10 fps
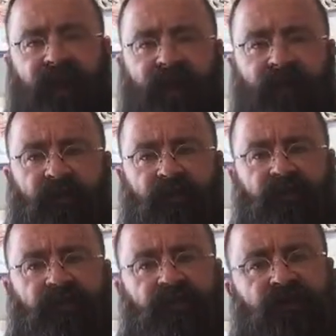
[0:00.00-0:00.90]
an apple
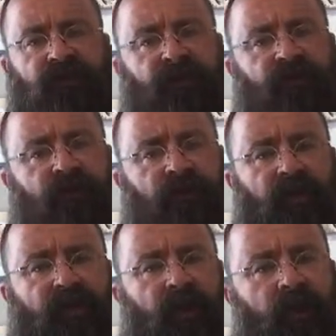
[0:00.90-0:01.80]
using
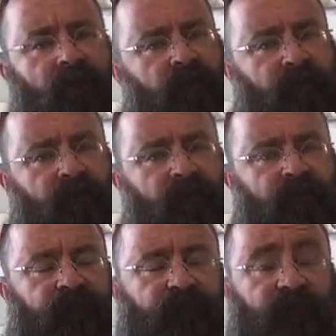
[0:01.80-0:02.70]
burnt umber.
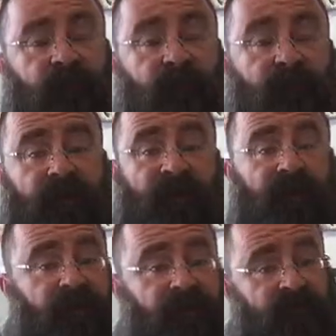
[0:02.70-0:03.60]
So you're only
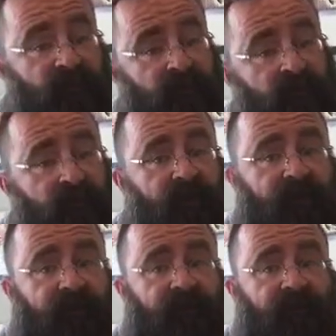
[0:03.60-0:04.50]
allowed to use burnt umber
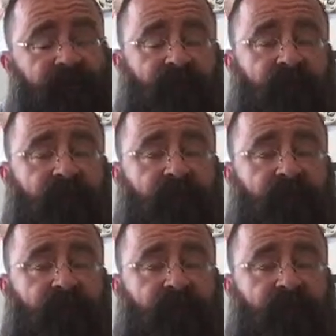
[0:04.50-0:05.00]
in this,